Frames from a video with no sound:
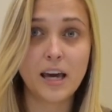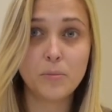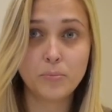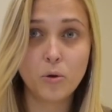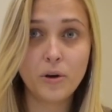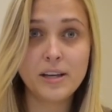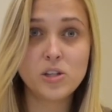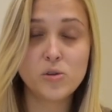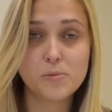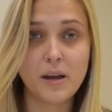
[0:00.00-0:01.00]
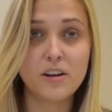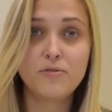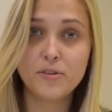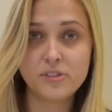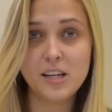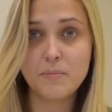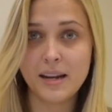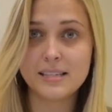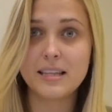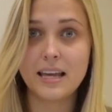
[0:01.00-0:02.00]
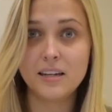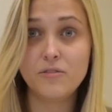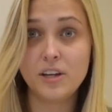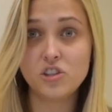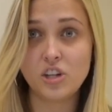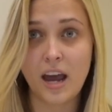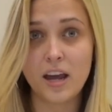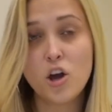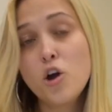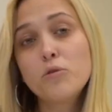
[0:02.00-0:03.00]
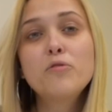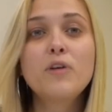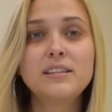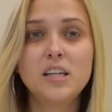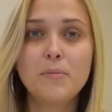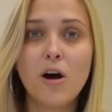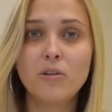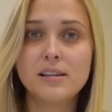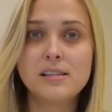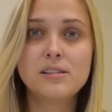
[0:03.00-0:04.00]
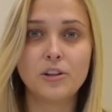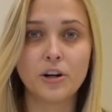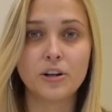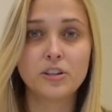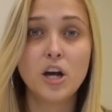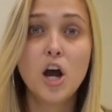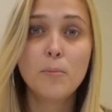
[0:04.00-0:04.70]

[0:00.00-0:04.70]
that employees who spent 15 minutes at the end of each day reflecting about lessons learned